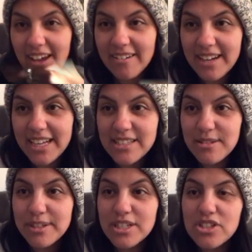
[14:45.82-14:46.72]
Alrighty, so
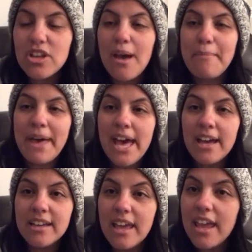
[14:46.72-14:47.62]
we just got
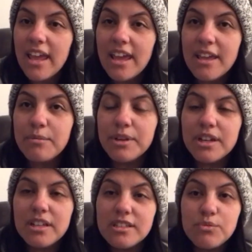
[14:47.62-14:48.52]
back and we're
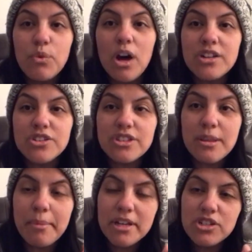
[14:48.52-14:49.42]
gonna watch The
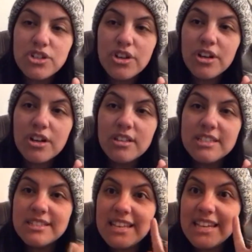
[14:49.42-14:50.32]
Punisher, the
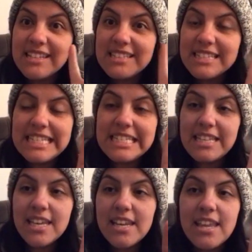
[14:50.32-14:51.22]
2nd
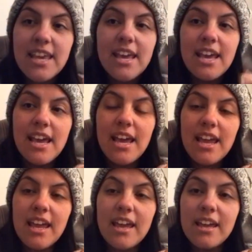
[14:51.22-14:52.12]
season,
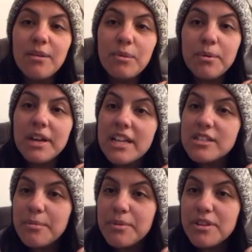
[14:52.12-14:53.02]
and we will catch
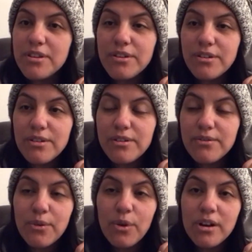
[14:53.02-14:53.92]
up with you
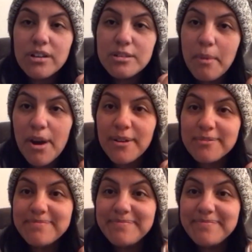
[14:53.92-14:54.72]
for tomorrow.